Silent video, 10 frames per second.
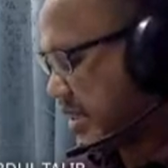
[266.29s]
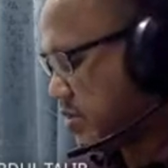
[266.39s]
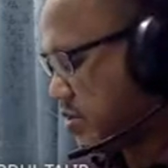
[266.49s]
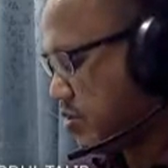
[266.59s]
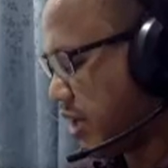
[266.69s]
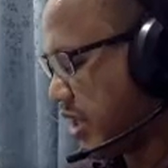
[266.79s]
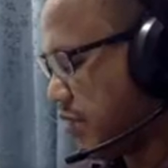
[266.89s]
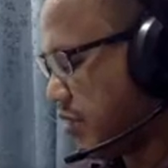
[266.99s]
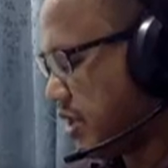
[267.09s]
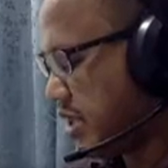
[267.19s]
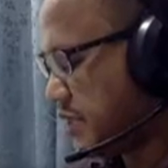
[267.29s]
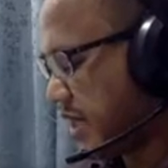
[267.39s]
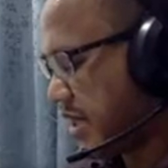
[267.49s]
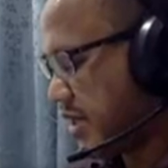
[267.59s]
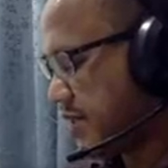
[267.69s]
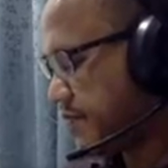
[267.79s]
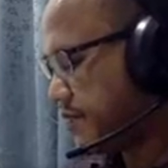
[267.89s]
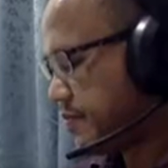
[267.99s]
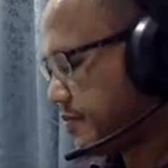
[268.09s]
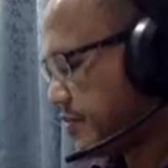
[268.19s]
So together with this part,
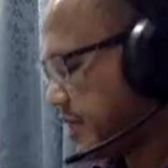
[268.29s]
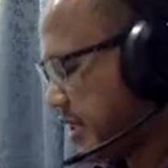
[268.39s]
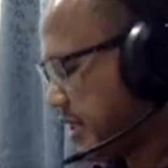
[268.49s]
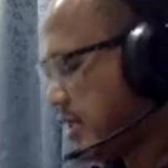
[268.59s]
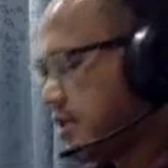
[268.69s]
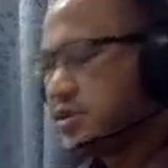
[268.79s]
right?